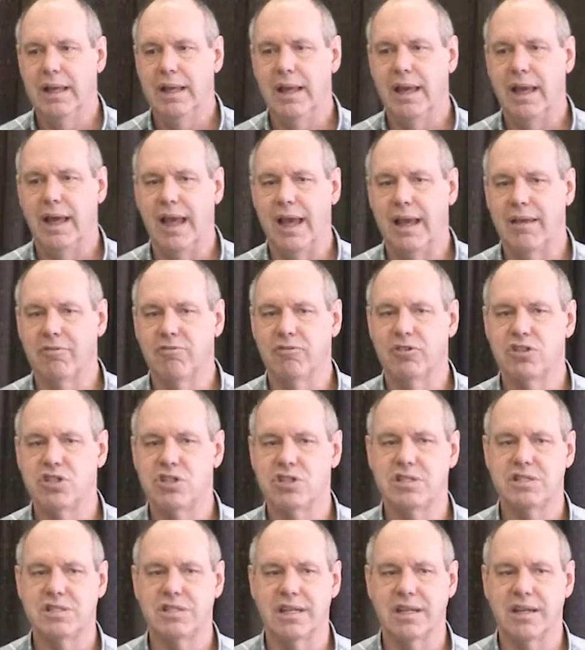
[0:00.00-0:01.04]
have
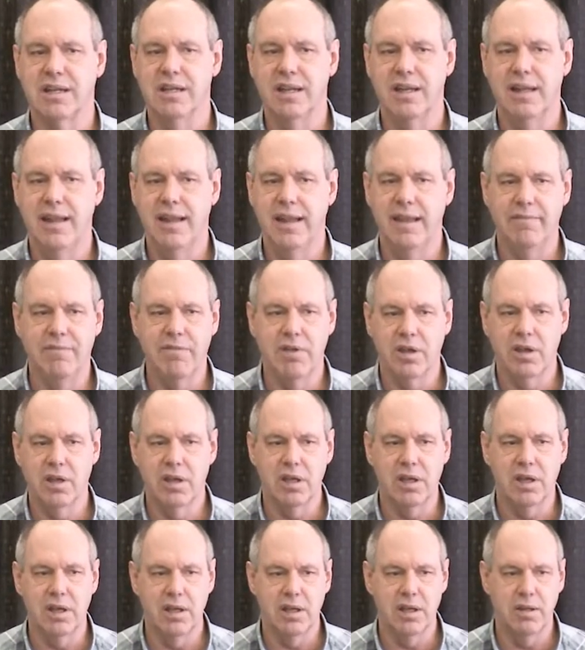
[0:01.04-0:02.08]

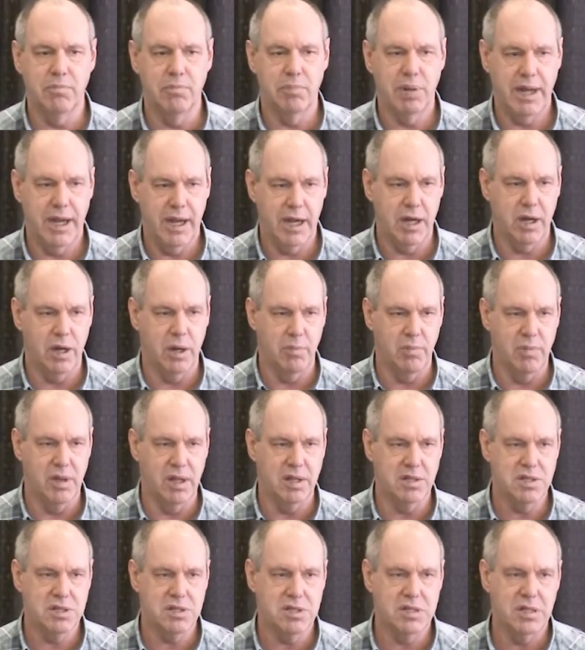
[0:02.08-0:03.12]
significant
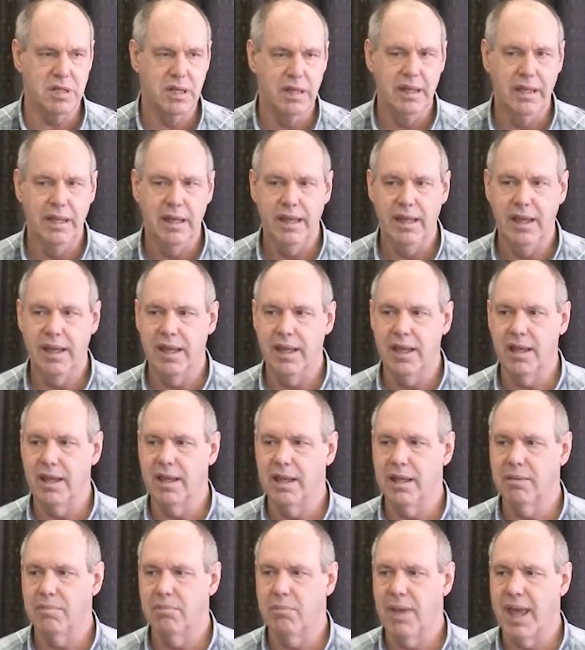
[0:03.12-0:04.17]
impairments
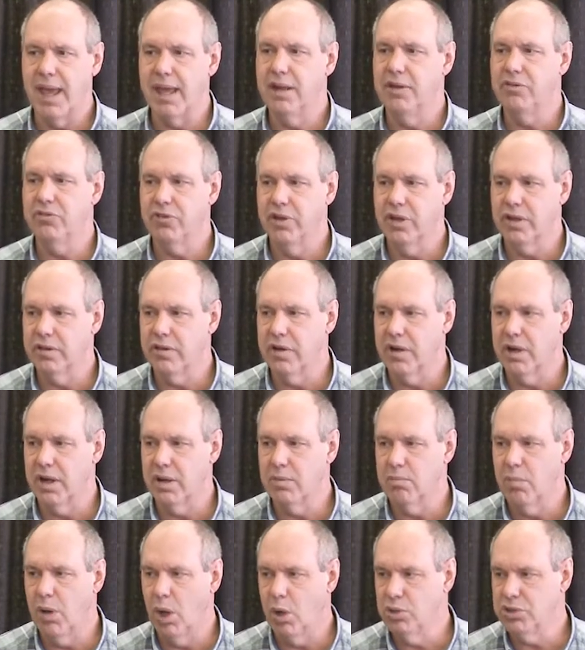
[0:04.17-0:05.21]
in managing their
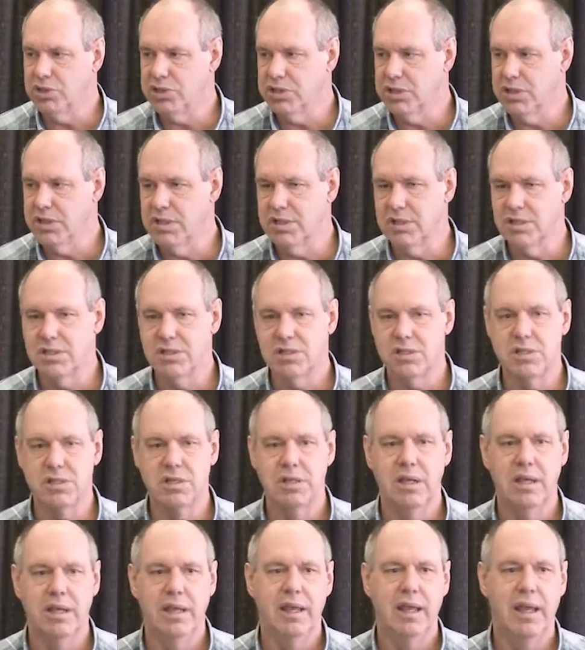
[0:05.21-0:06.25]
emotions,
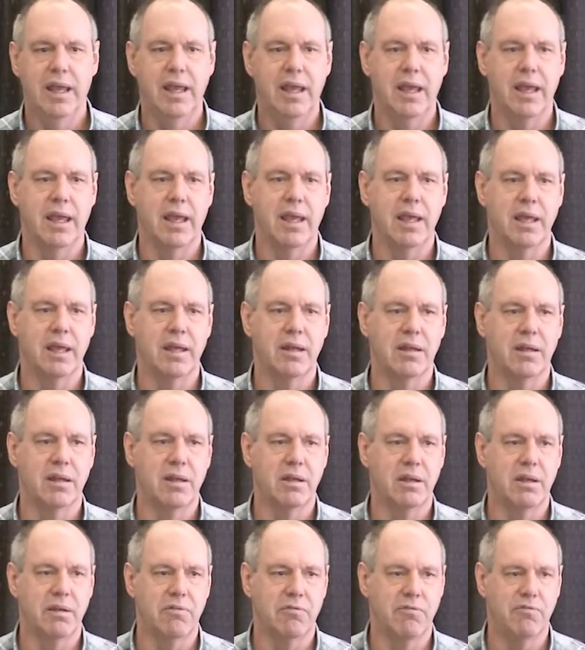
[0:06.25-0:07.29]
in
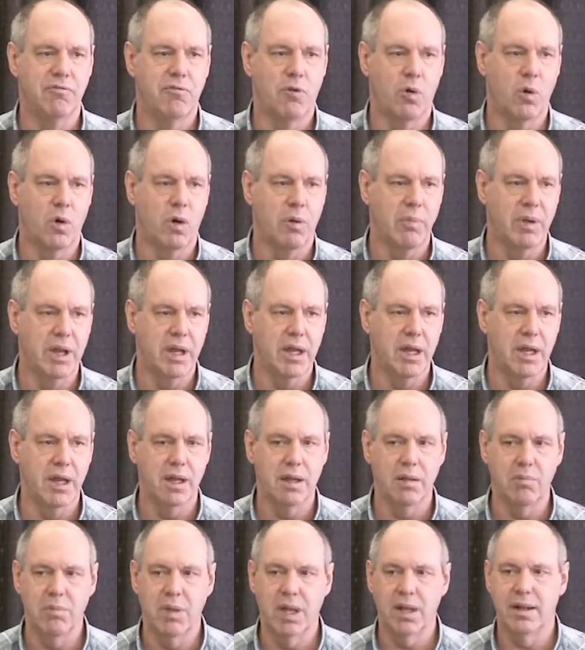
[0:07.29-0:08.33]
uh, forming
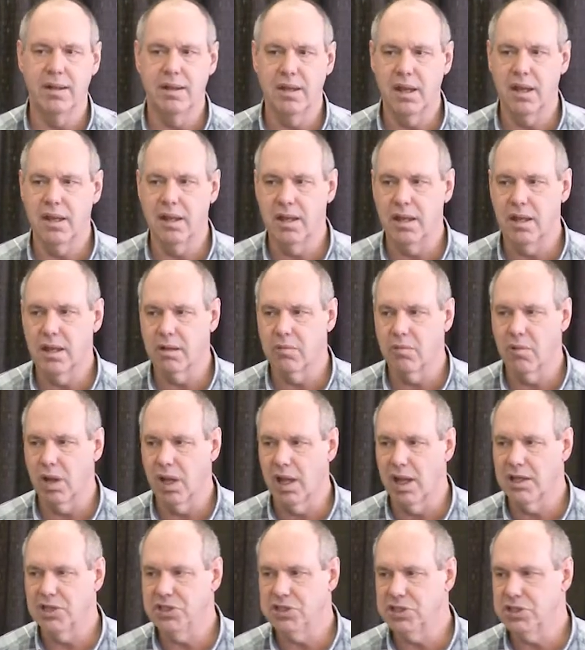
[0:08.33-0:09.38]
and maintaining
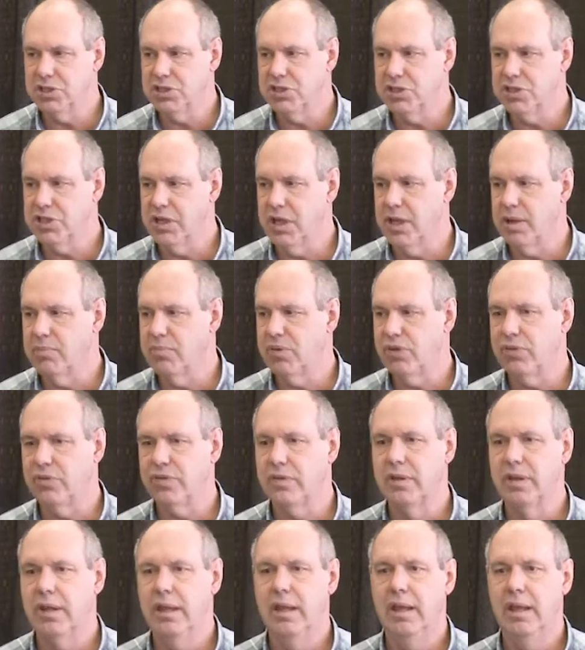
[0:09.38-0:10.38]
relationships,